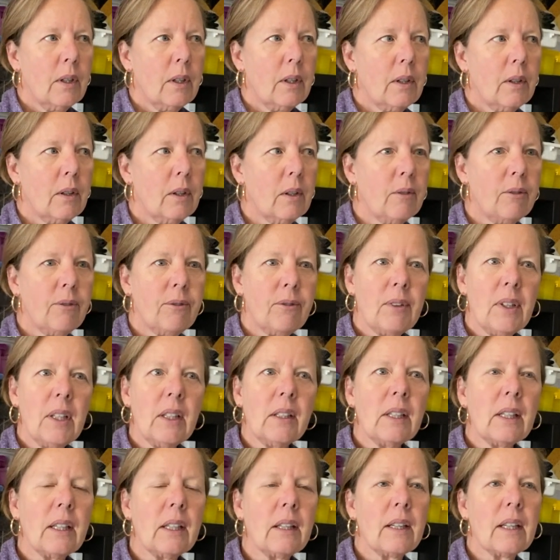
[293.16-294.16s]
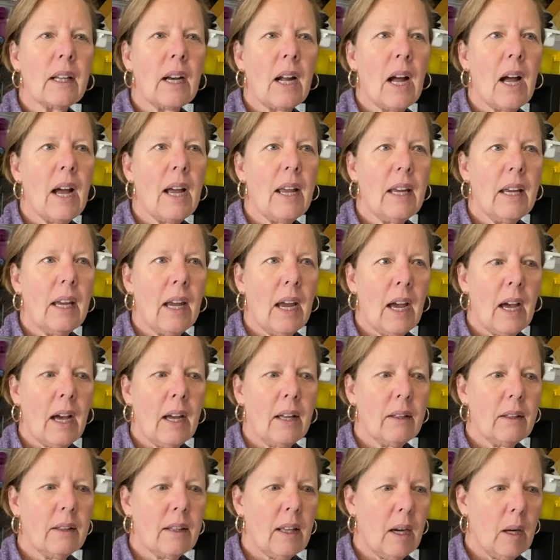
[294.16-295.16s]
the feeling that I
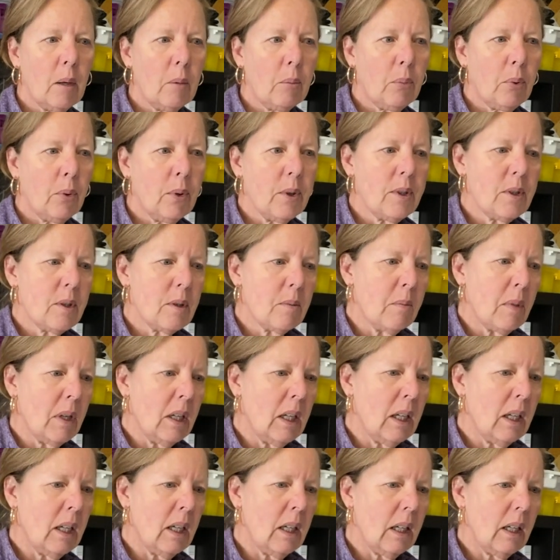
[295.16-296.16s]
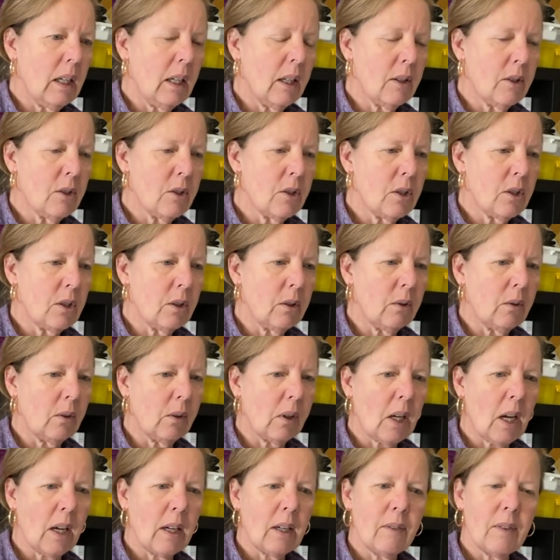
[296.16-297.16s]
get, that it puts me into
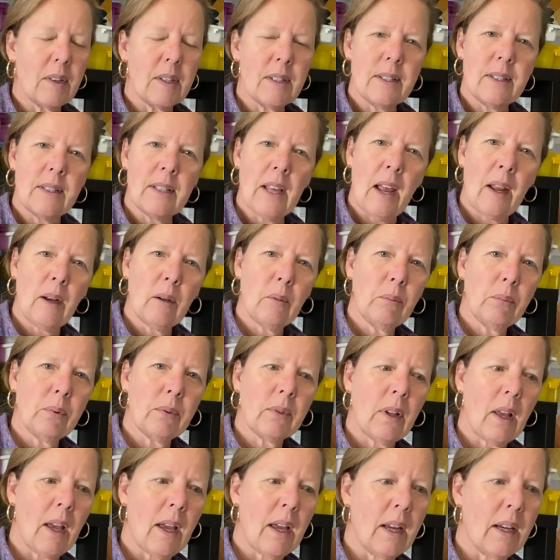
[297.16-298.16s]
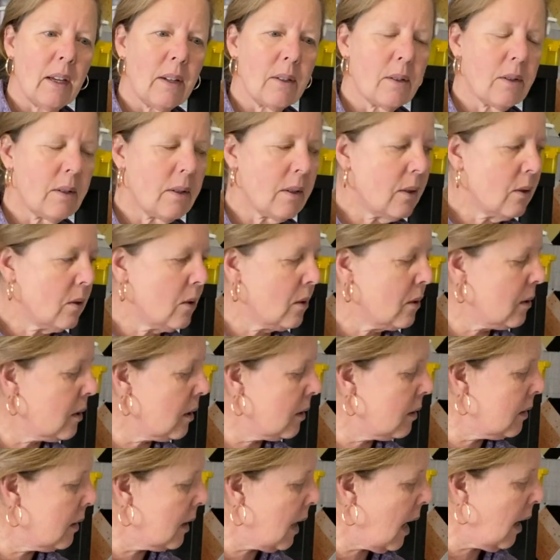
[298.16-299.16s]
kind of a zen place, just the
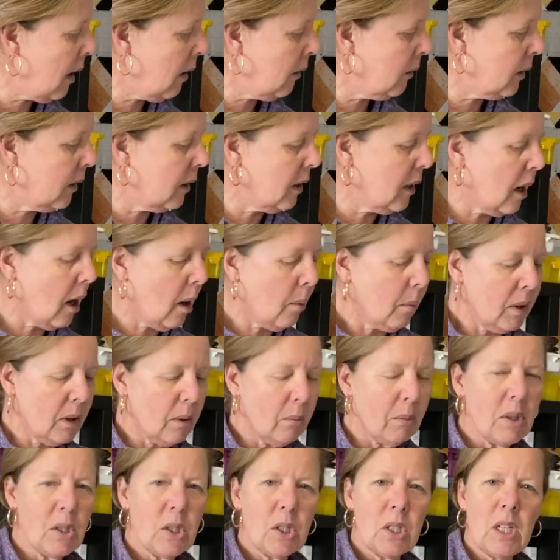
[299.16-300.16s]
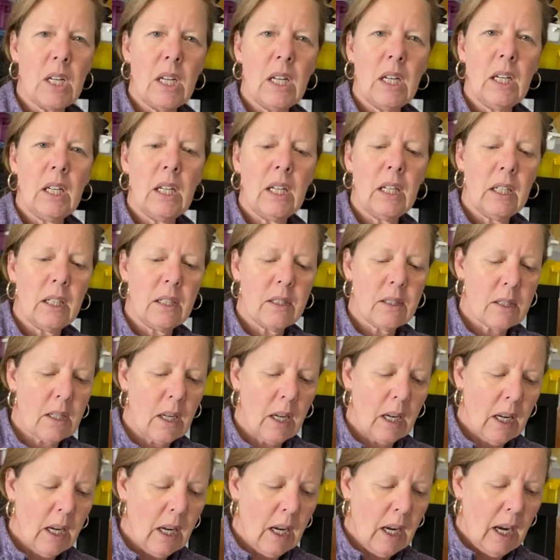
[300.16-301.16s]
sound and the hum of the machines
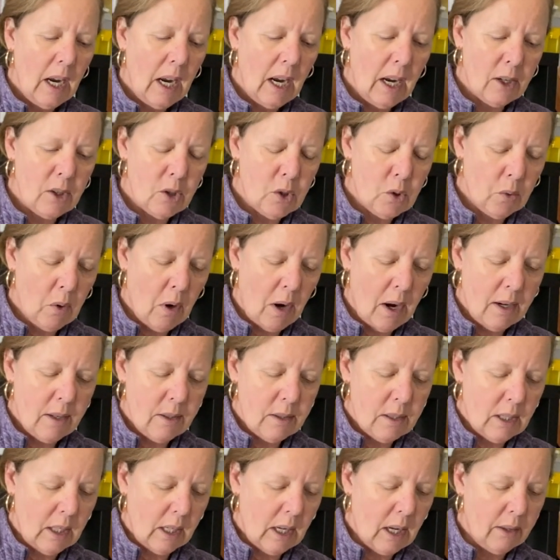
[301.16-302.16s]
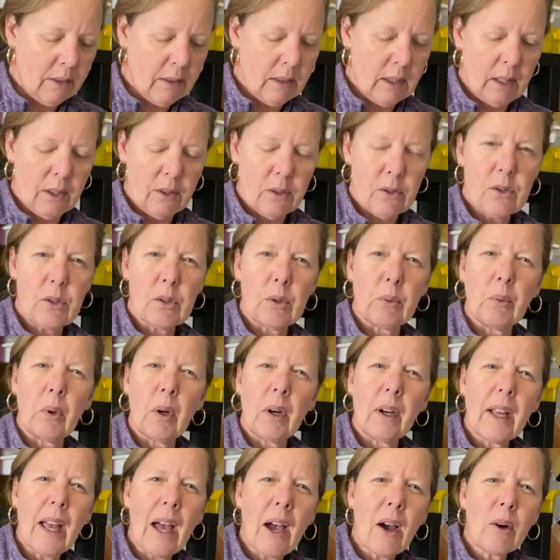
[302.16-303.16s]
and trying to get things to
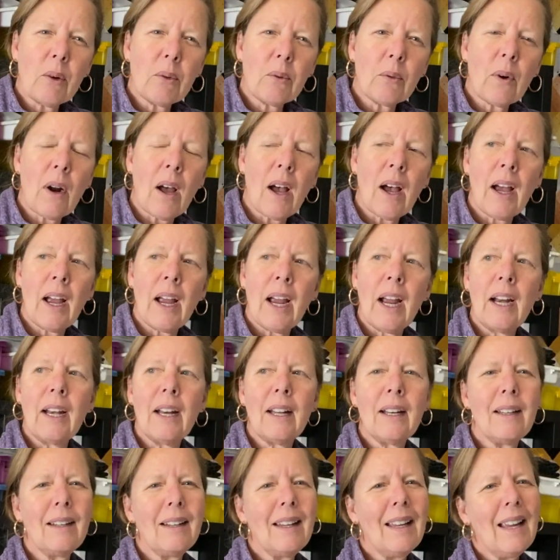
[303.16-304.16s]
work out right. And